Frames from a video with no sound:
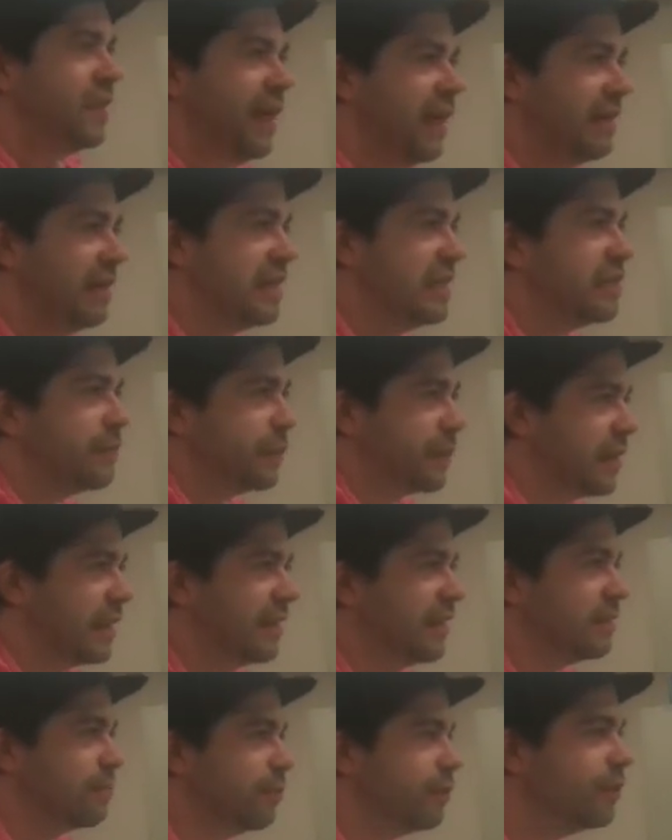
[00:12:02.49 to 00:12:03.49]
And Nietzsche was like,
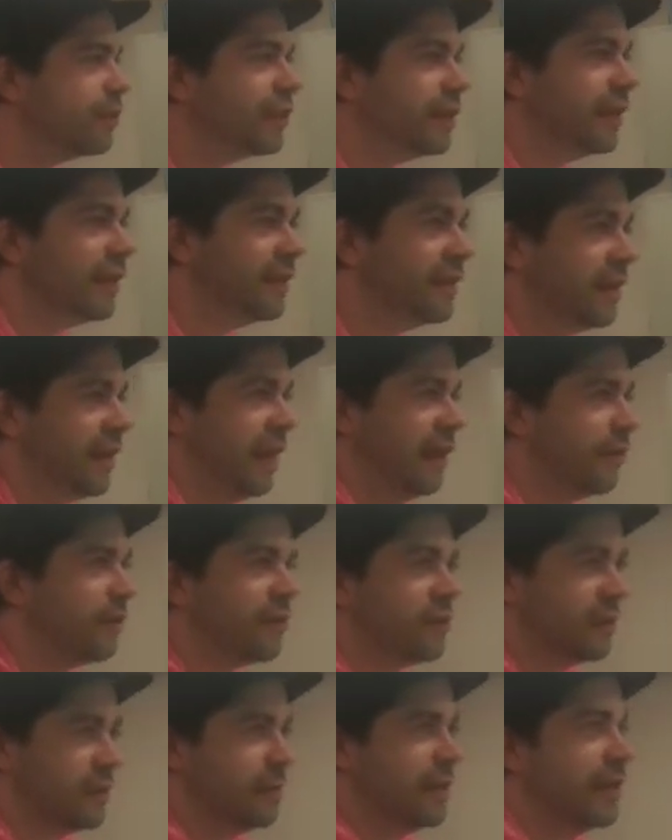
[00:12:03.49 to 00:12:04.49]
that's bullshit. In
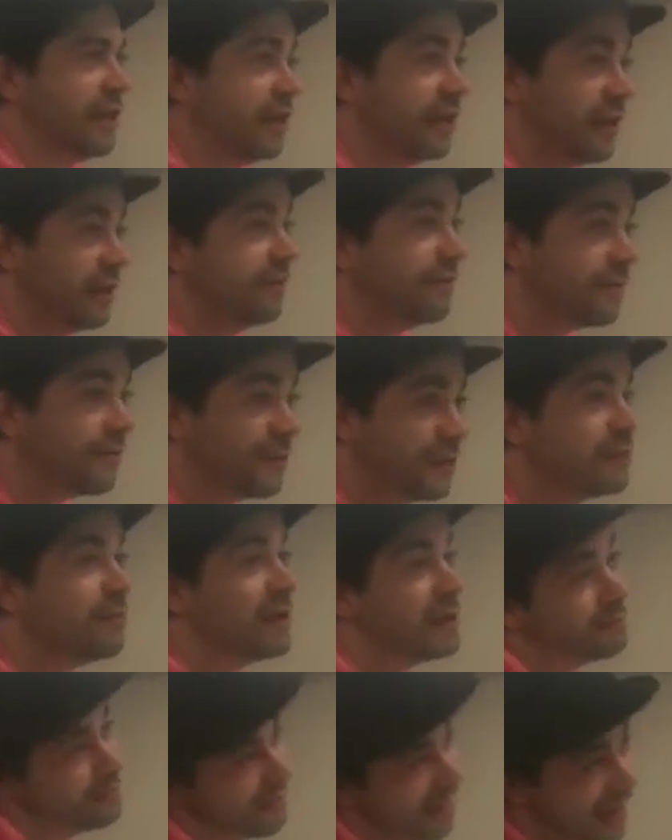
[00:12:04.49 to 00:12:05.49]
order to be good, first you
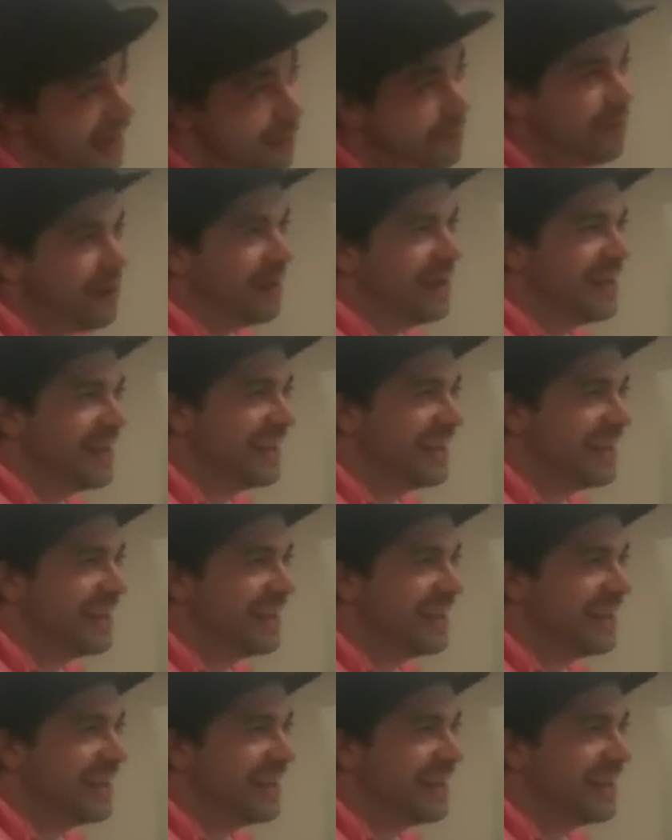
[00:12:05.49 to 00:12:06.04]
must be happy.